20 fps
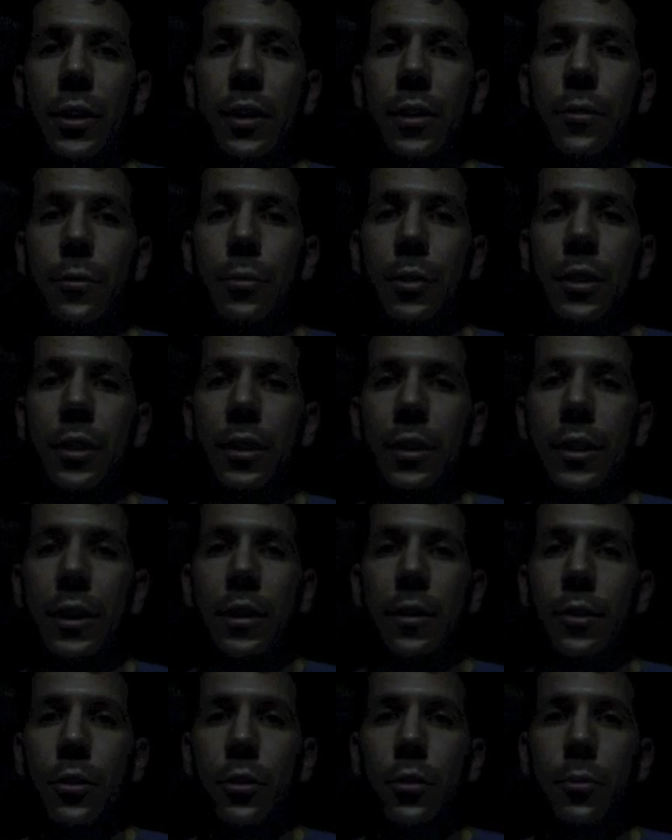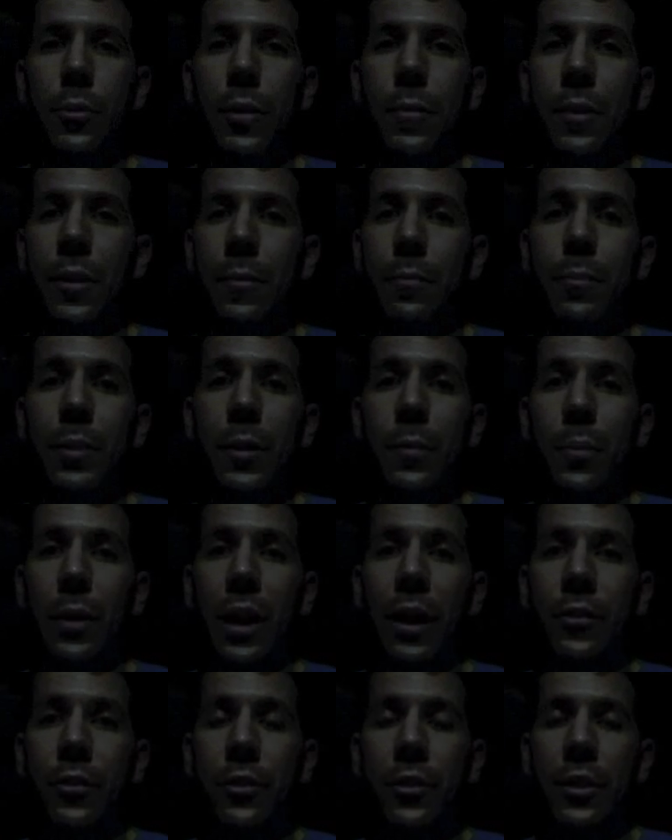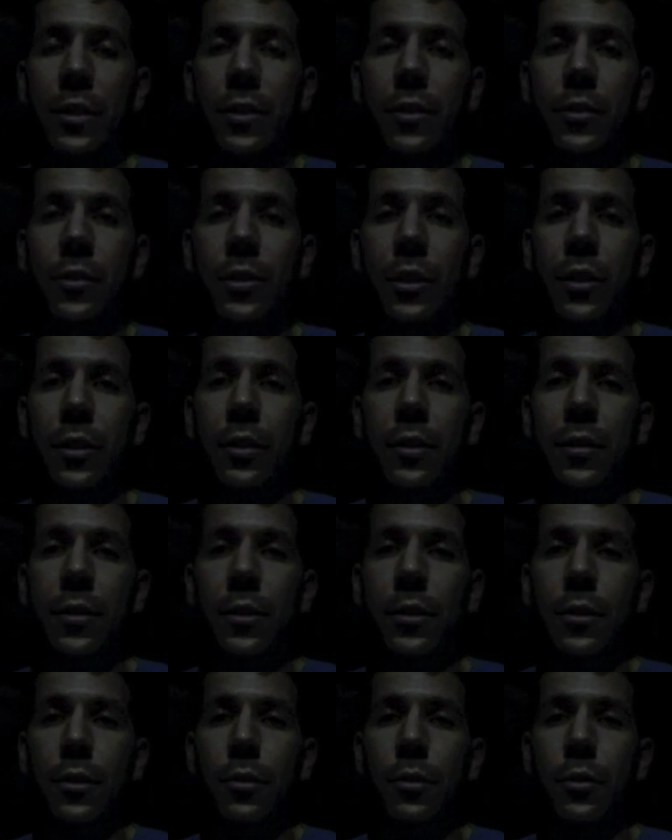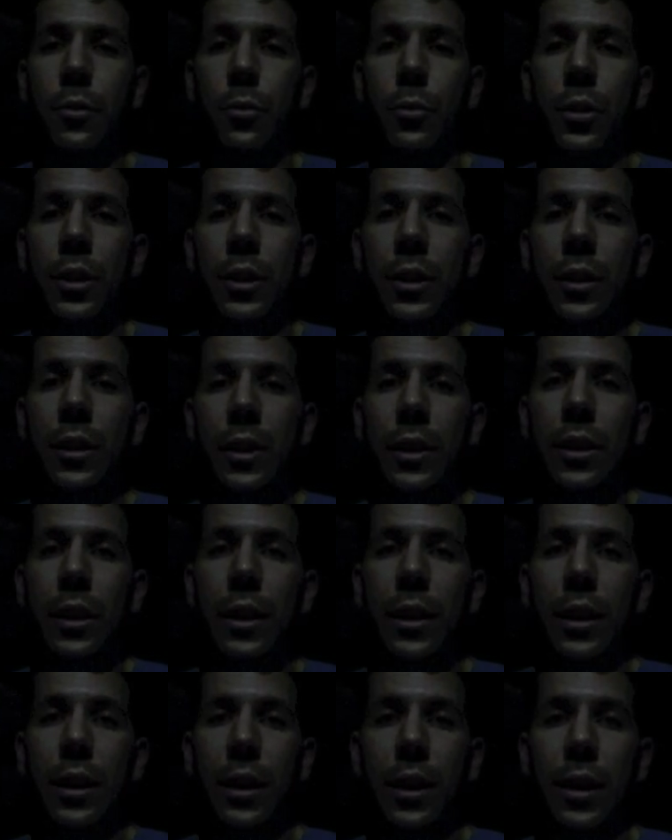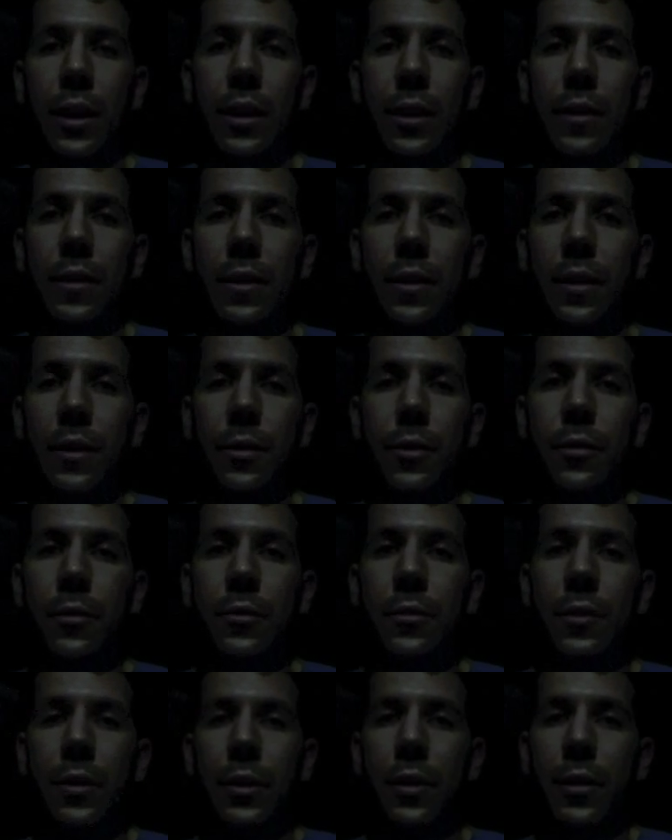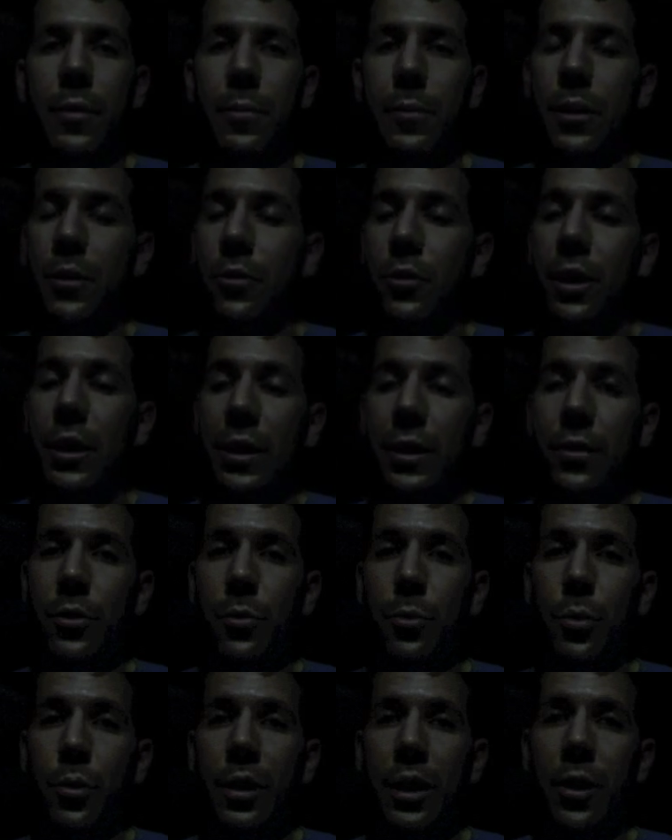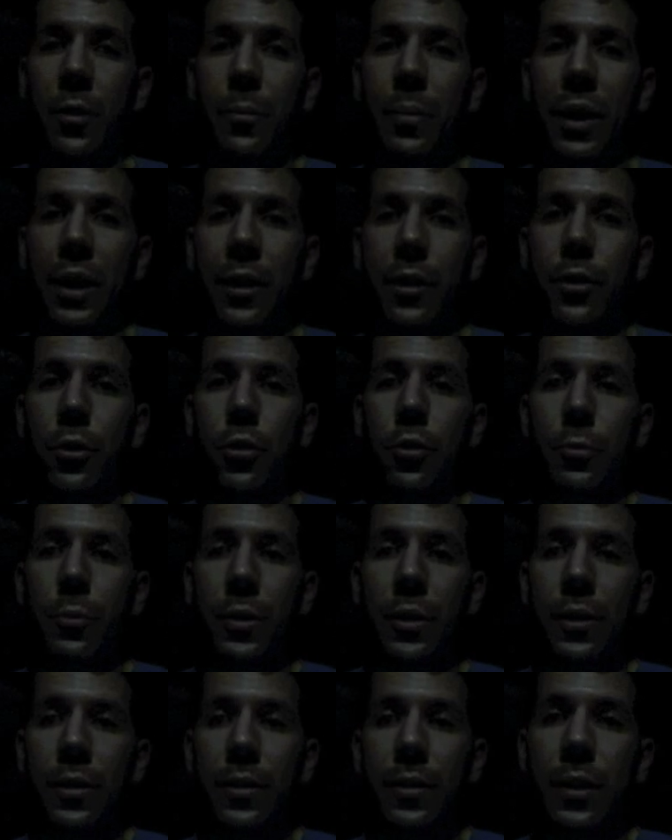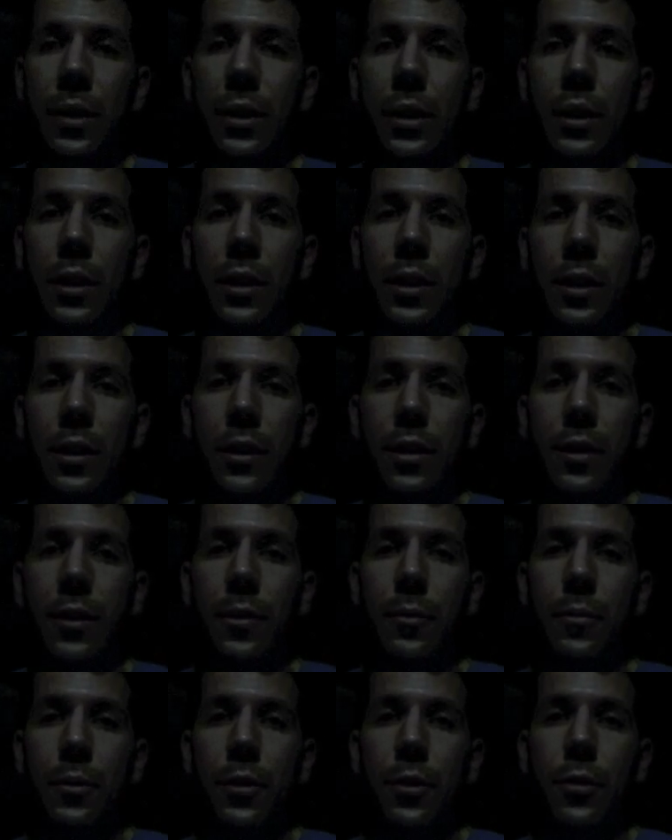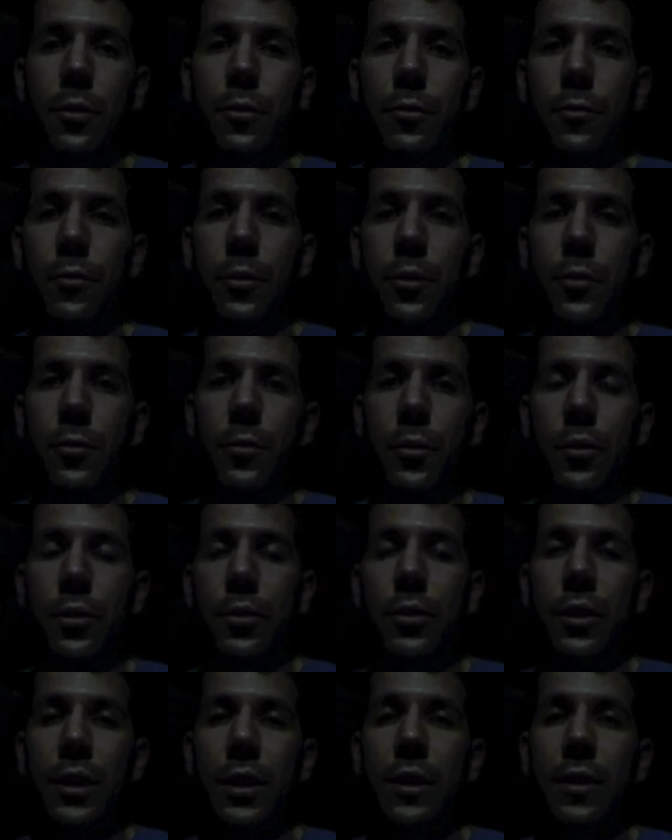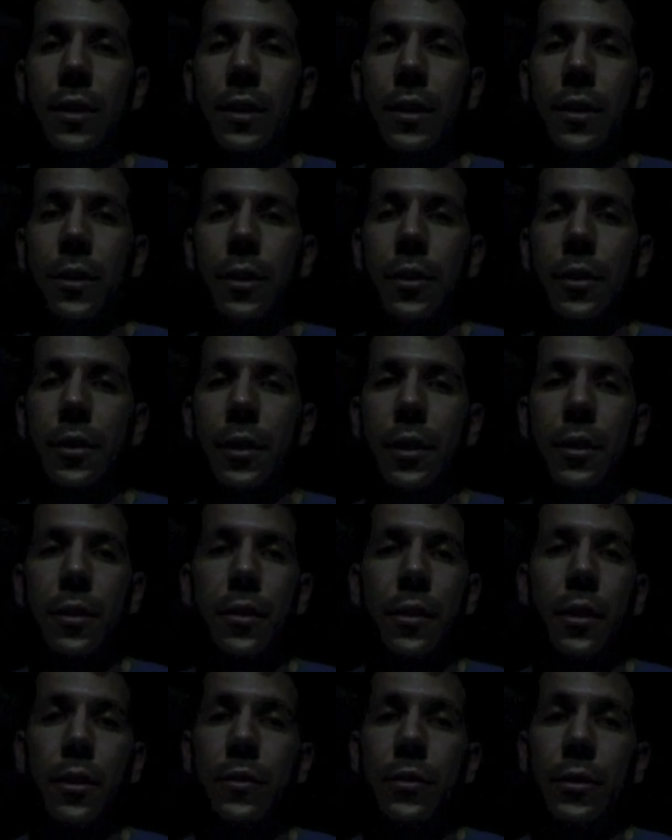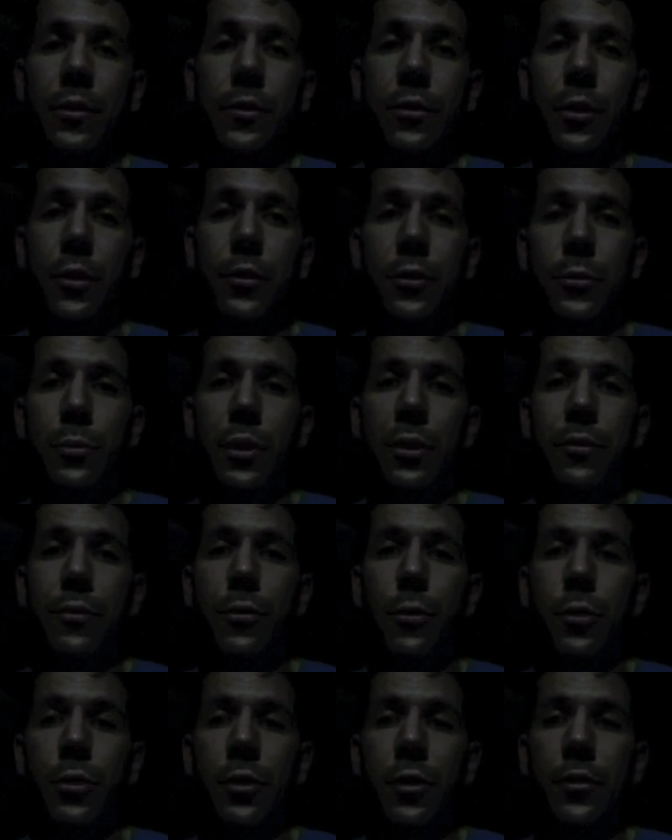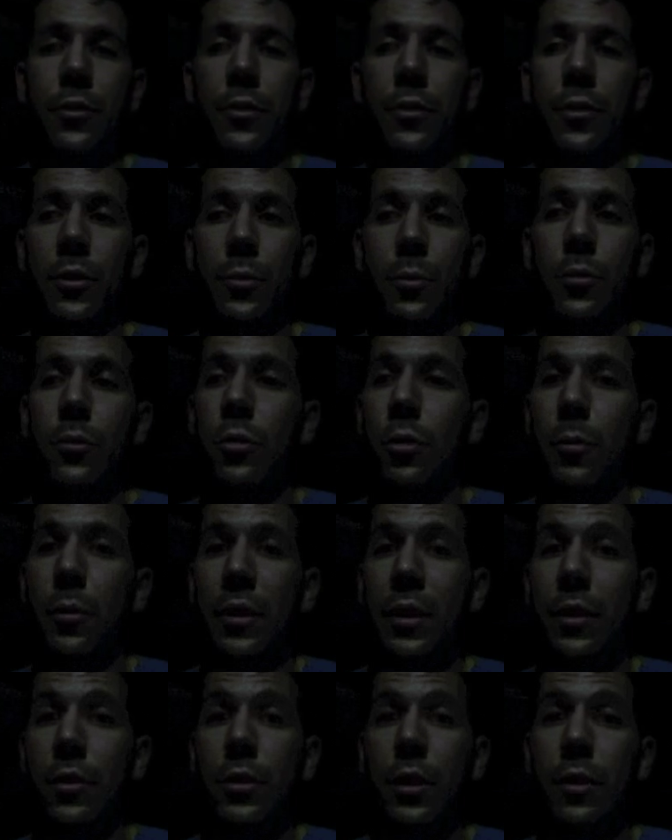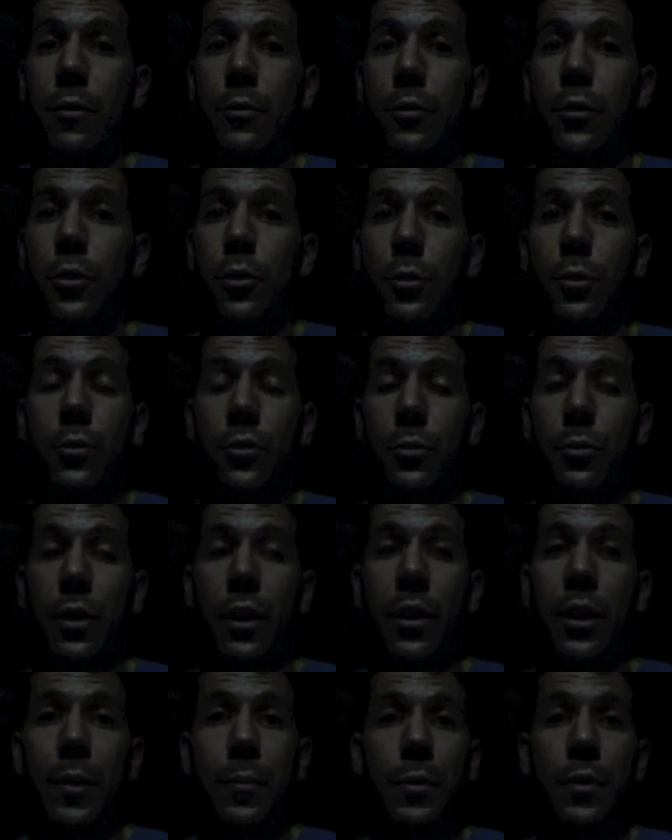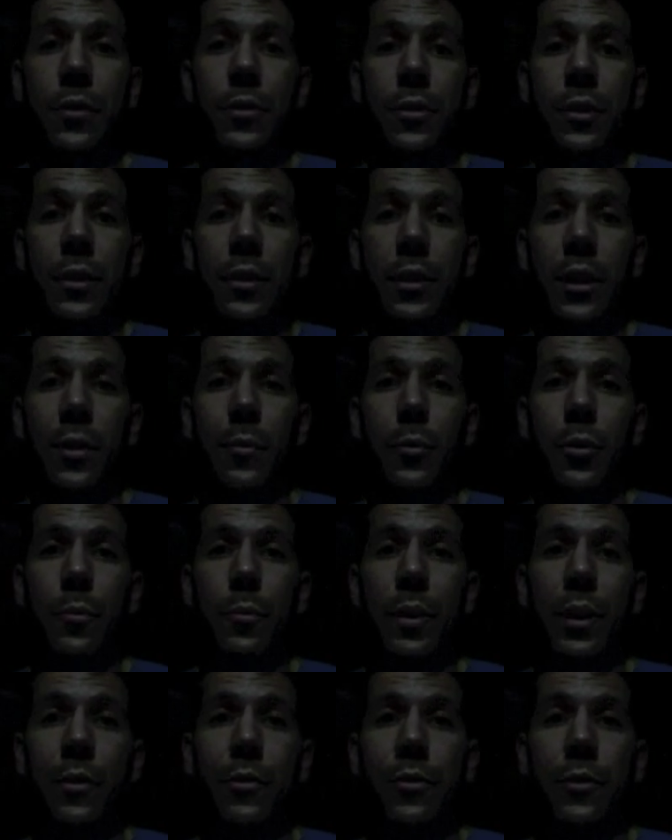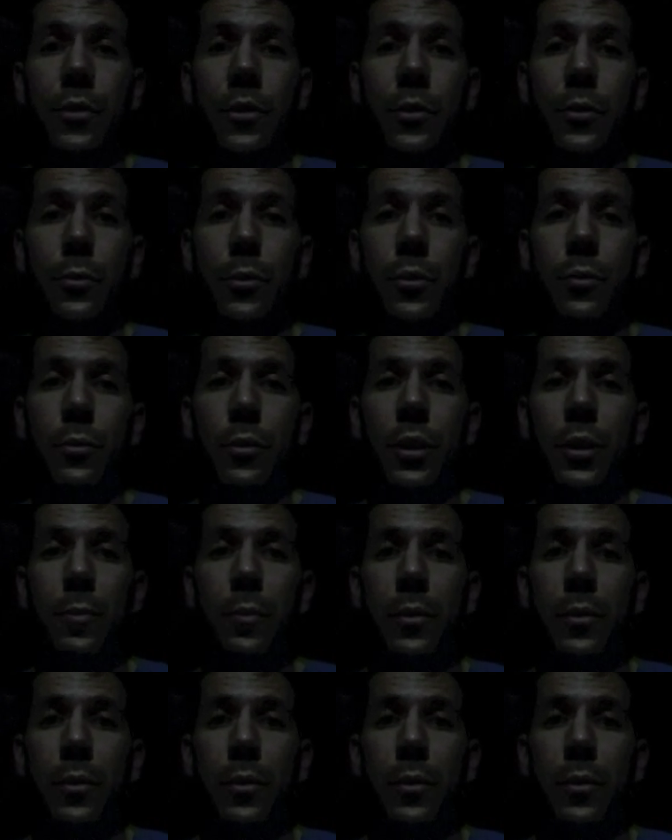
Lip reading: because we can get, maybe a big project like this done, in a week, and try to get the word out back home, and for the need here, and us as nurses, we have 4 nurses here. Well, normally they only have 2, so we are able to see a lot more patients in this 1 week.